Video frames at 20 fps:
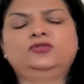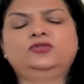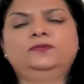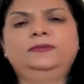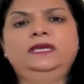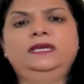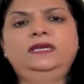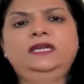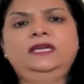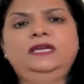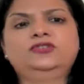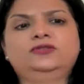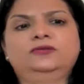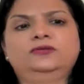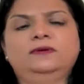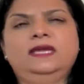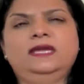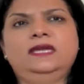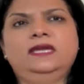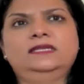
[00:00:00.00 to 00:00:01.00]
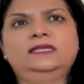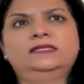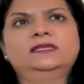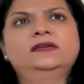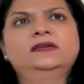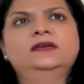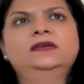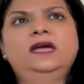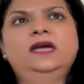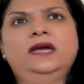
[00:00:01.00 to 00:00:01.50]
H2A is
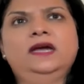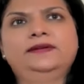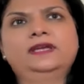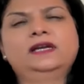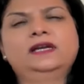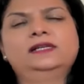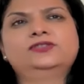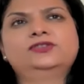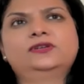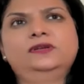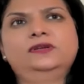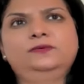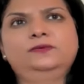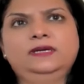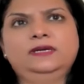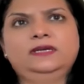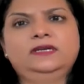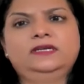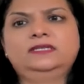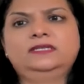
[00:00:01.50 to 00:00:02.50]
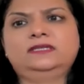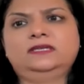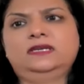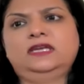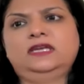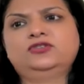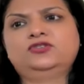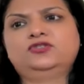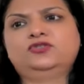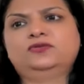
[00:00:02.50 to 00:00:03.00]
agricultural workers, and
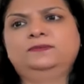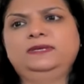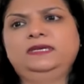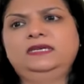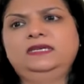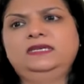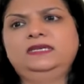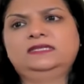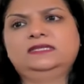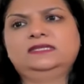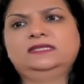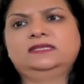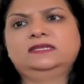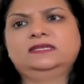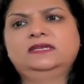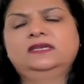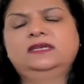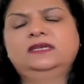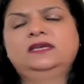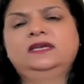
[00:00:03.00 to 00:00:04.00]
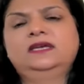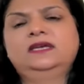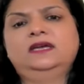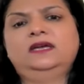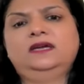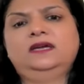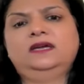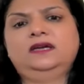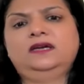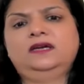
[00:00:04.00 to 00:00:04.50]
H2B is
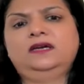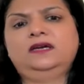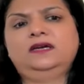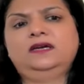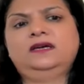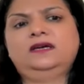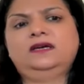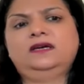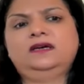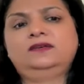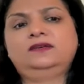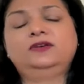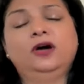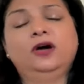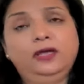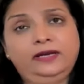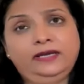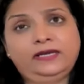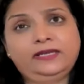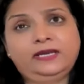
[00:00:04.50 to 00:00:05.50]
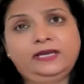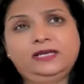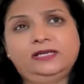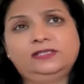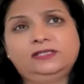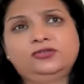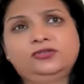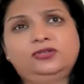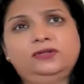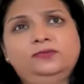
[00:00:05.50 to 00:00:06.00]

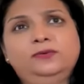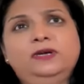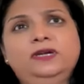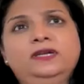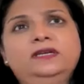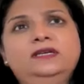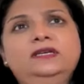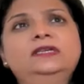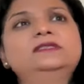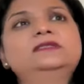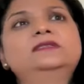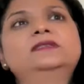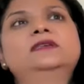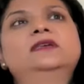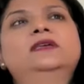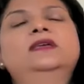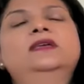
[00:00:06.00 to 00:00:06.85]
non-agricultural workers.